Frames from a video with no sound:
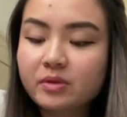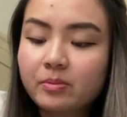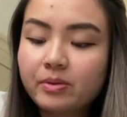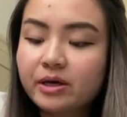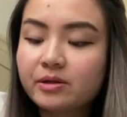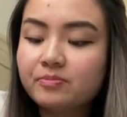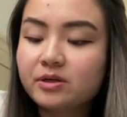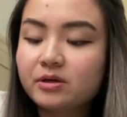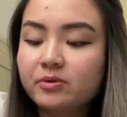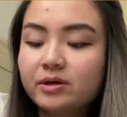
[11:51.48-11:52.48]
But you
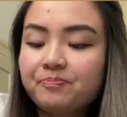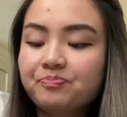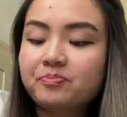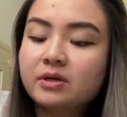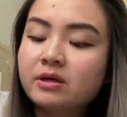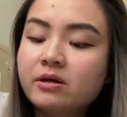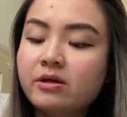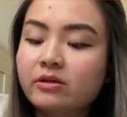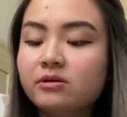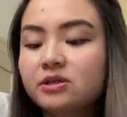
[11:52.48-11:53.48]
know what?
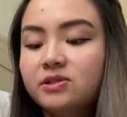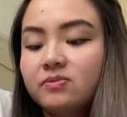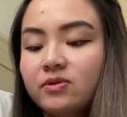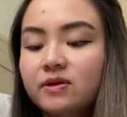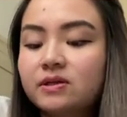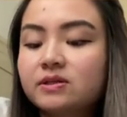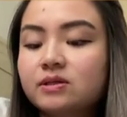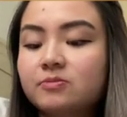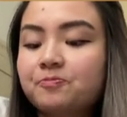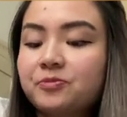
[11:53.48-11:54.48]
There are some things
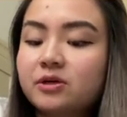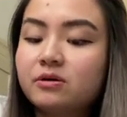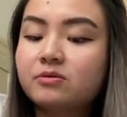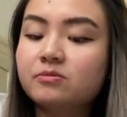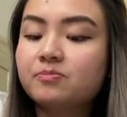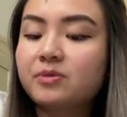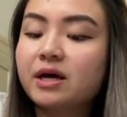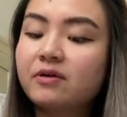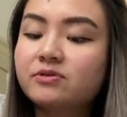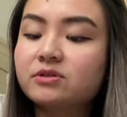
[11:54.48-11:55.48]
that you don't
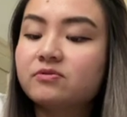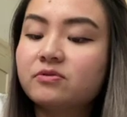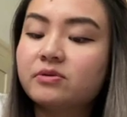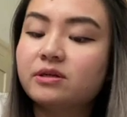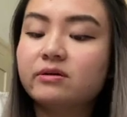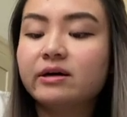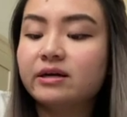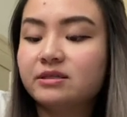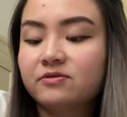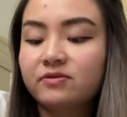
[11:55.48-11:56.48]
have to fully know how to
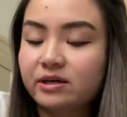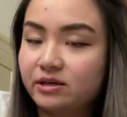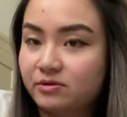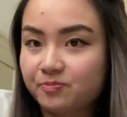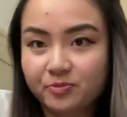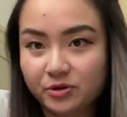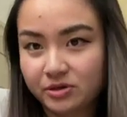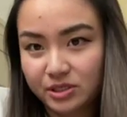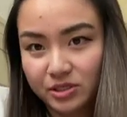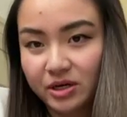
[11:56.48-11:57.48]
define or
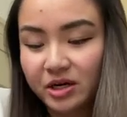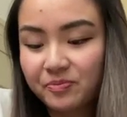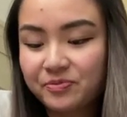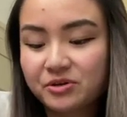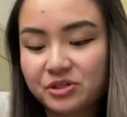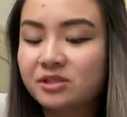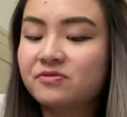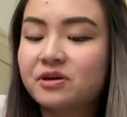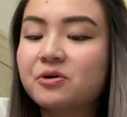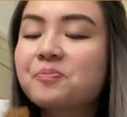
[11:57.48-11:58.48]
describe. You just
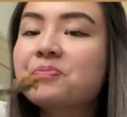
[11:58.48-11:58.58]
feel.